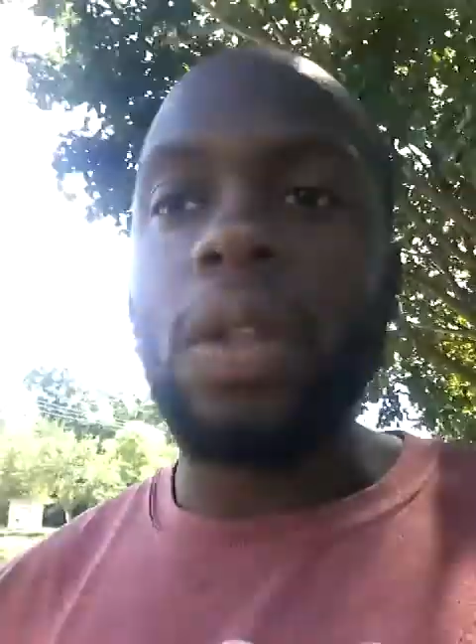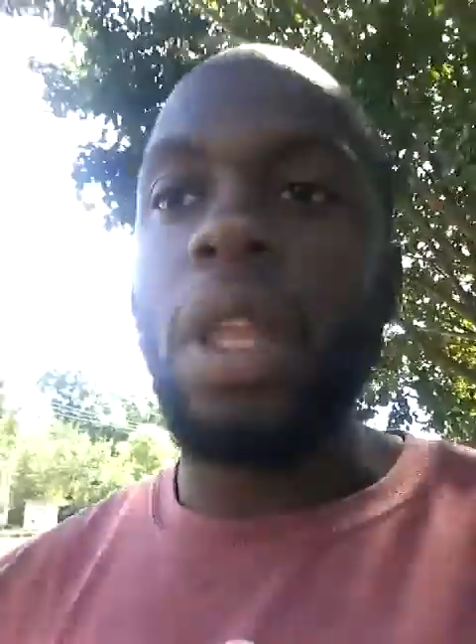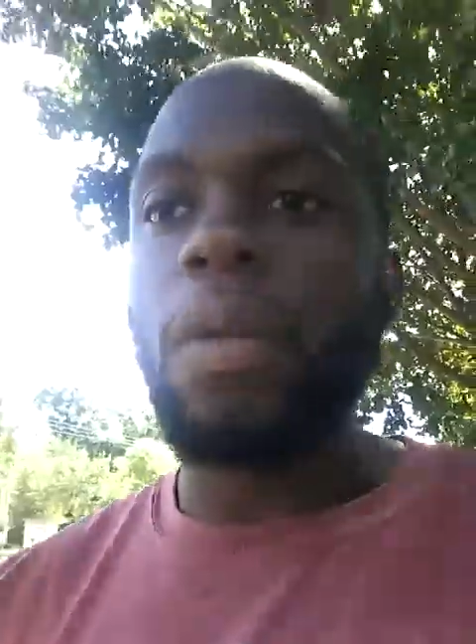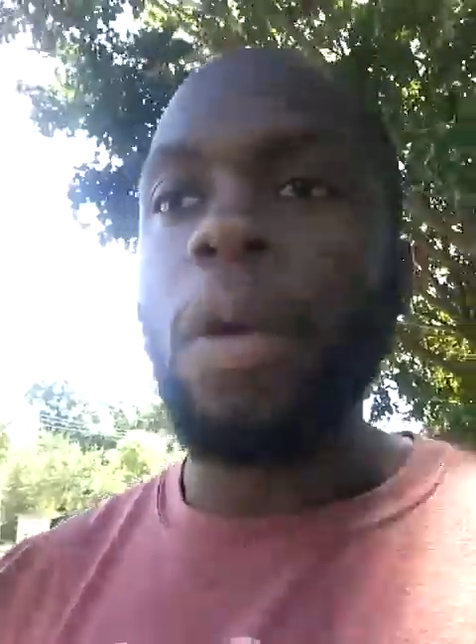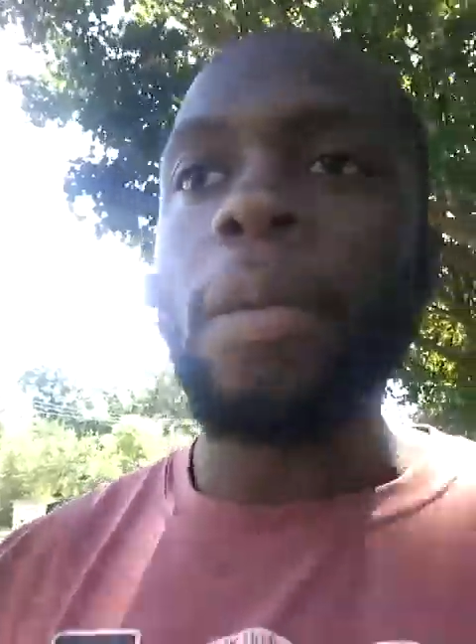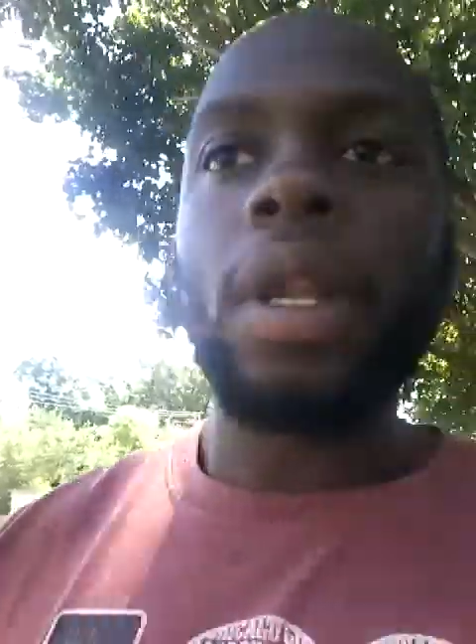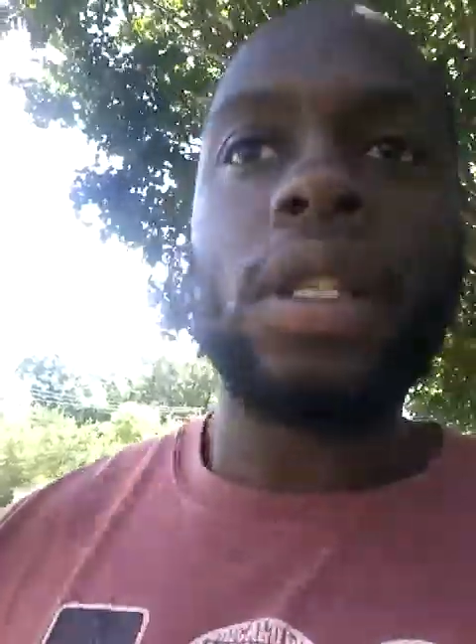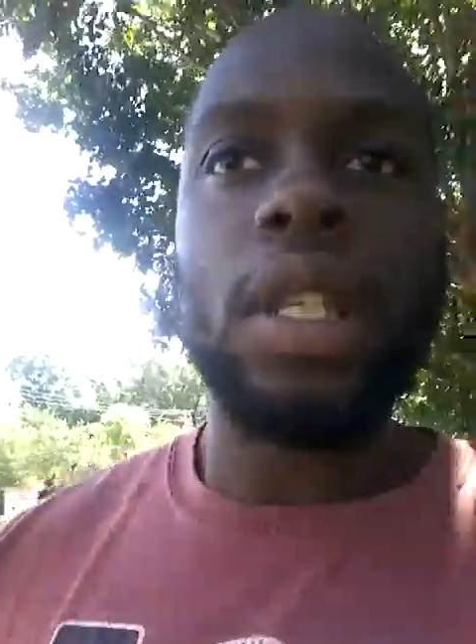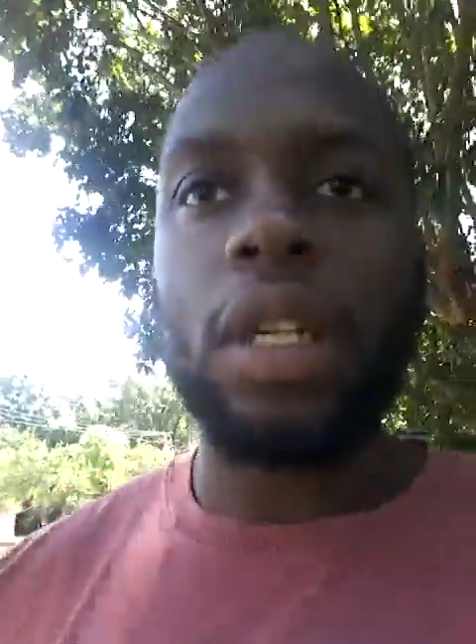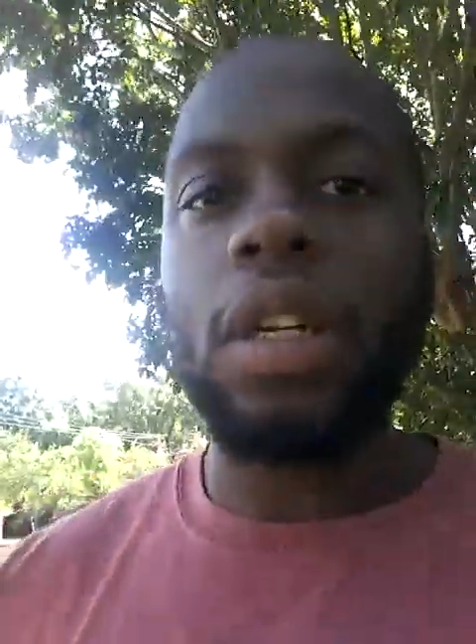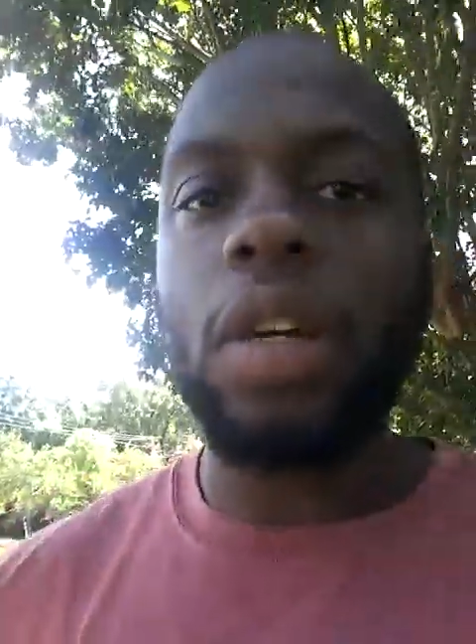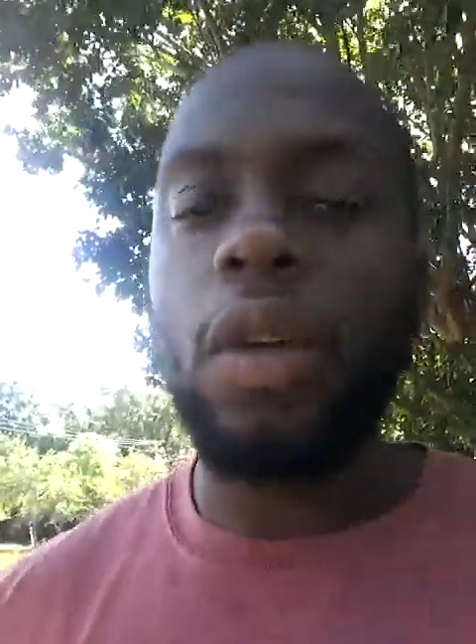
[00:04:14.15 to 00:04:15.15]
with their woman, they'll
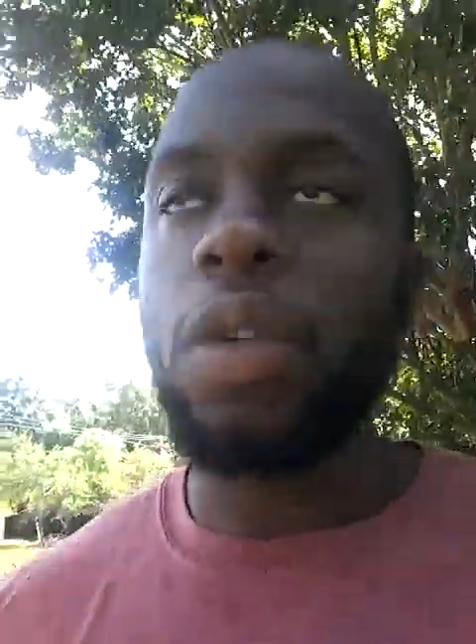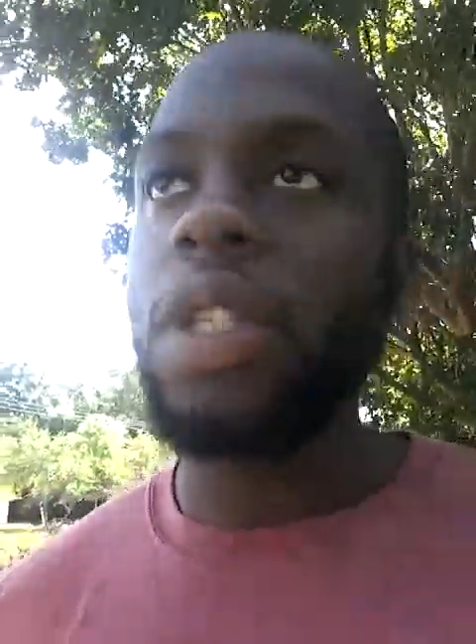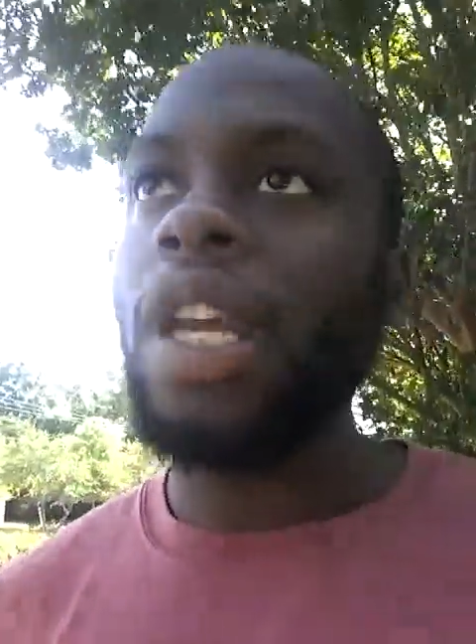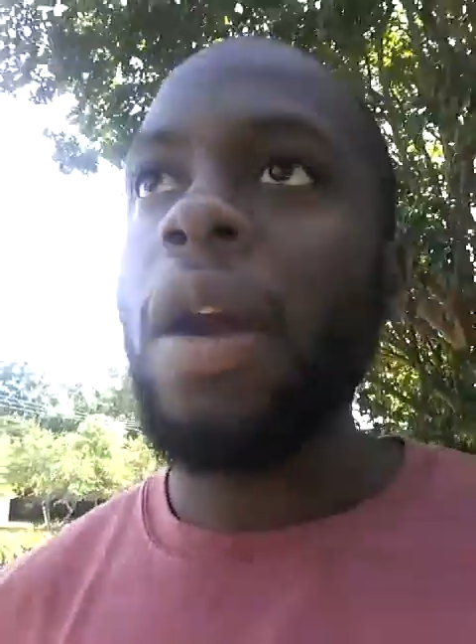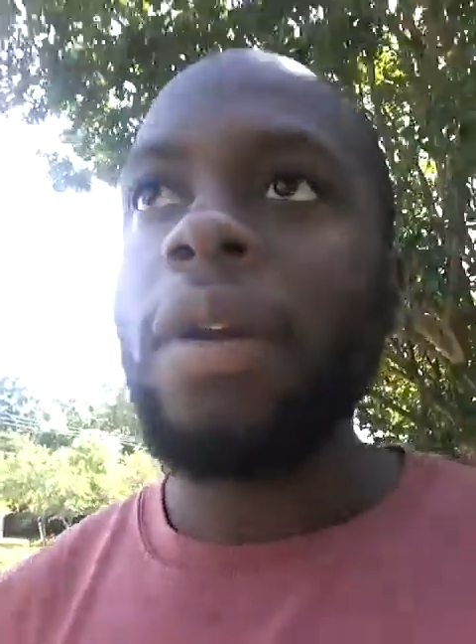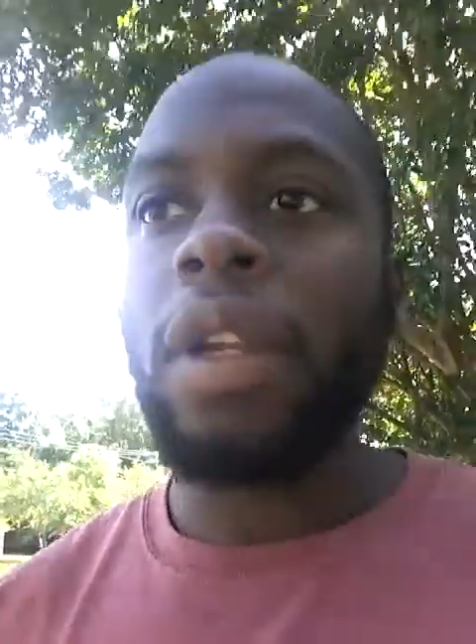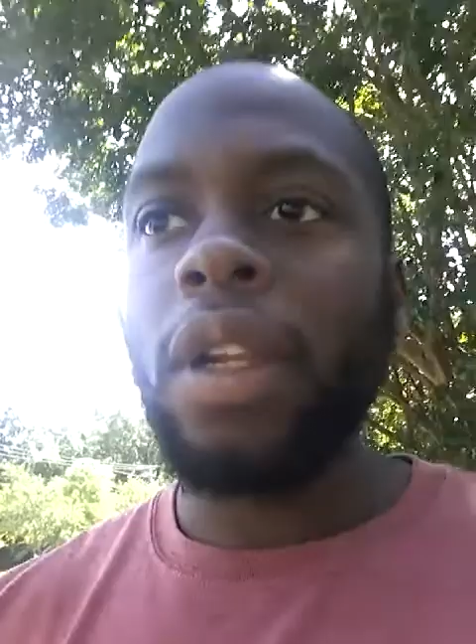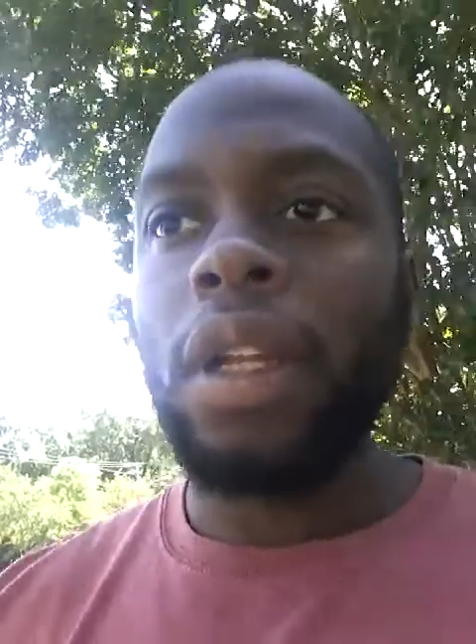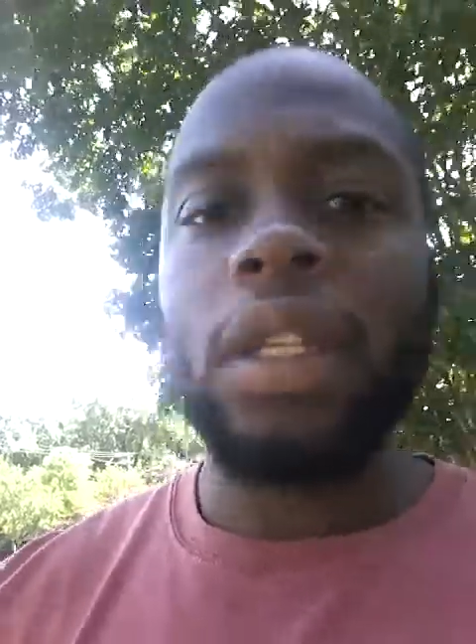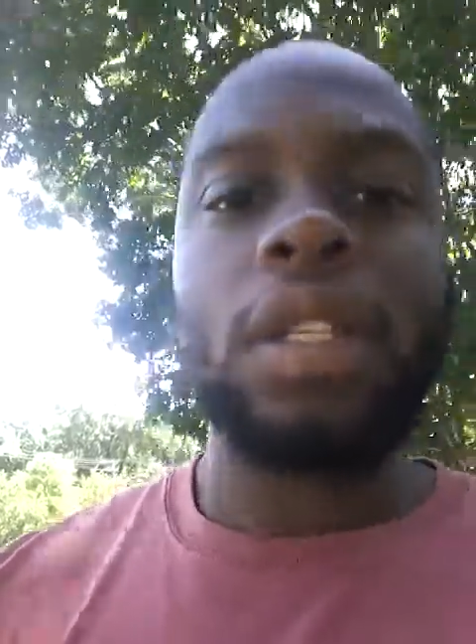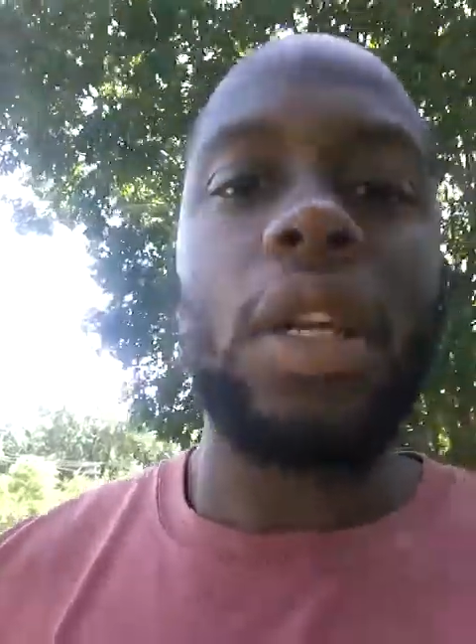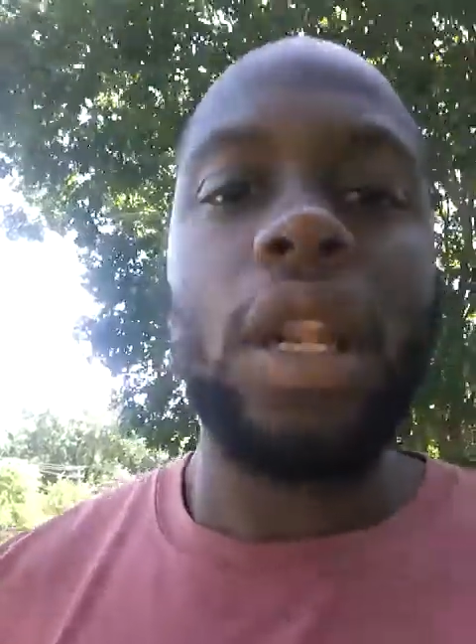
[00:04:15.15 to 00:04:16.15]
take a cold shower, then
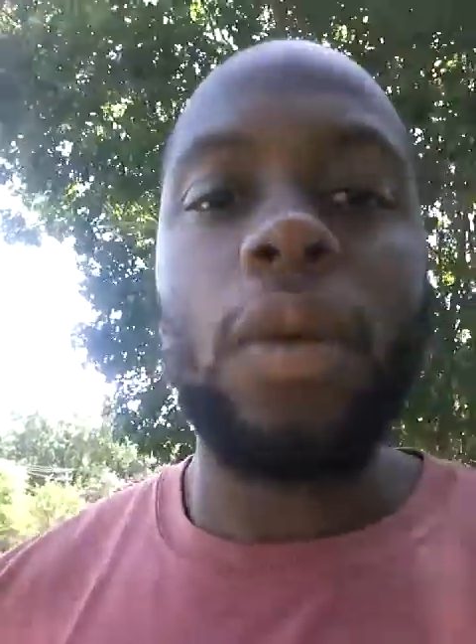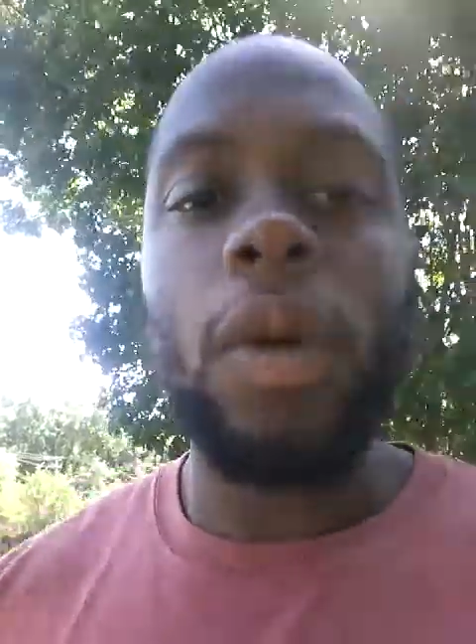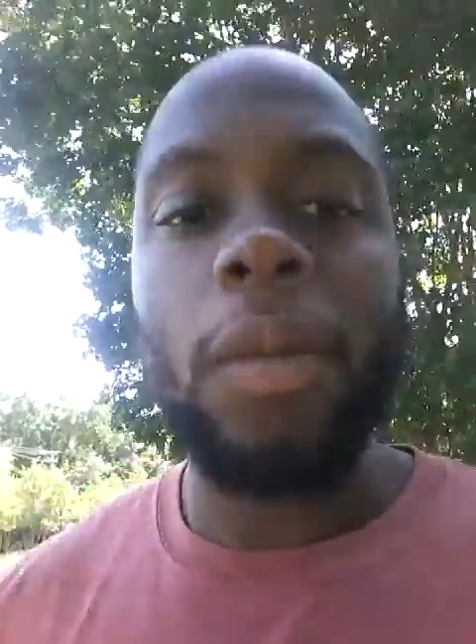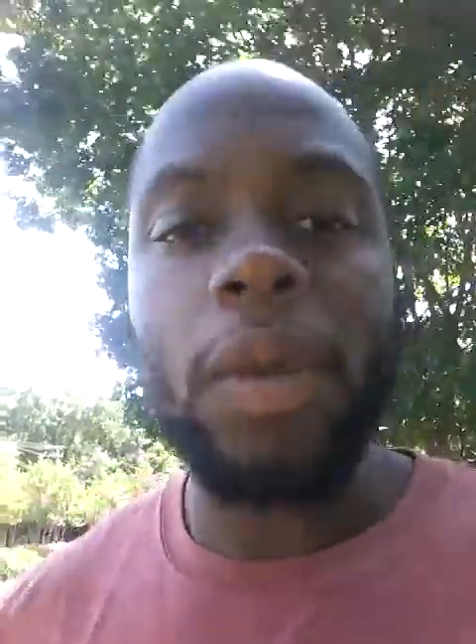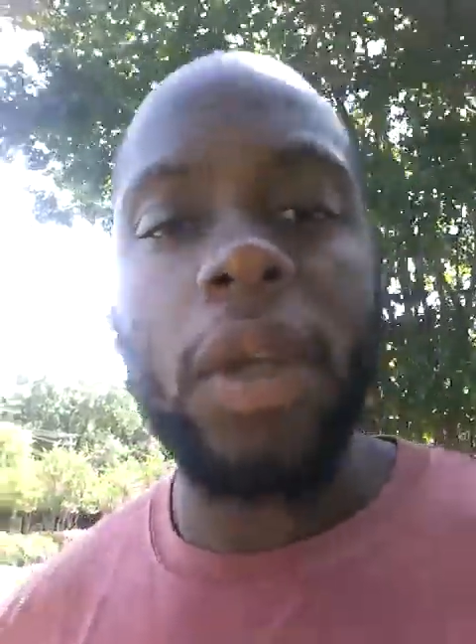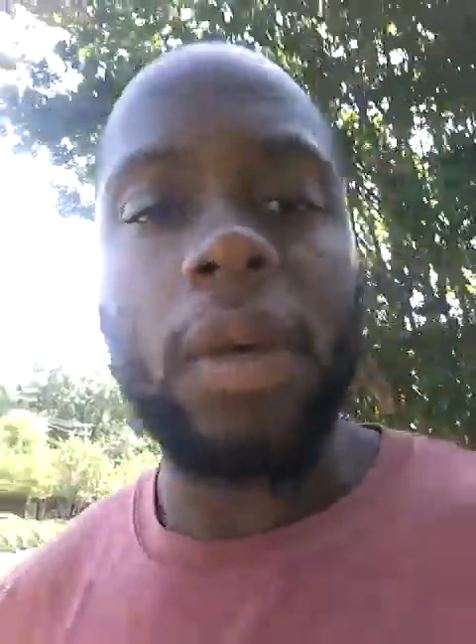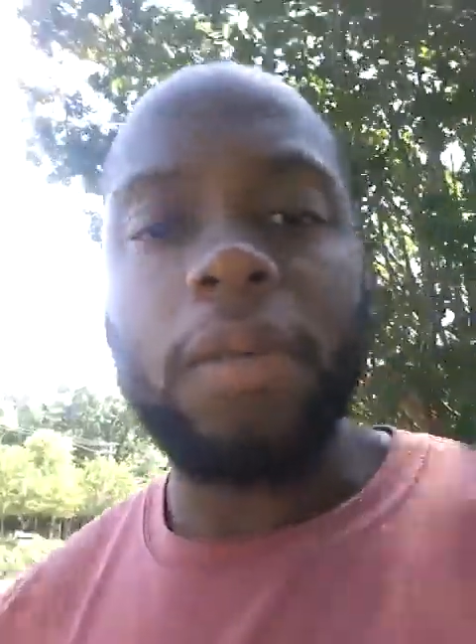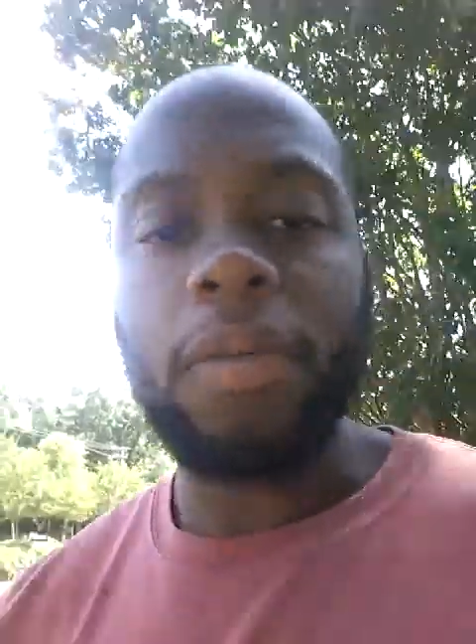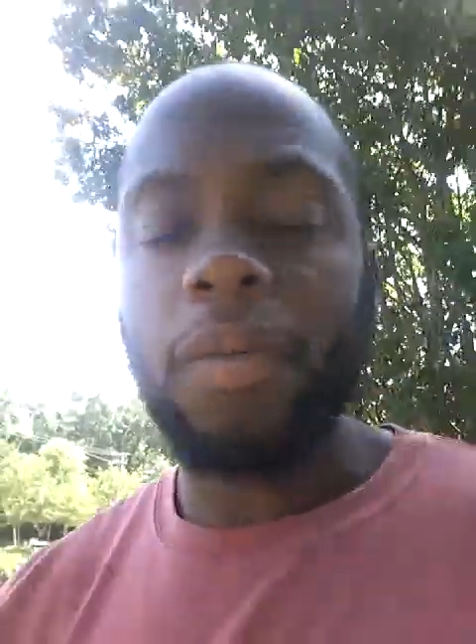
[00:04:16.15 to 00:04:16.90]
they'll tear their woman up.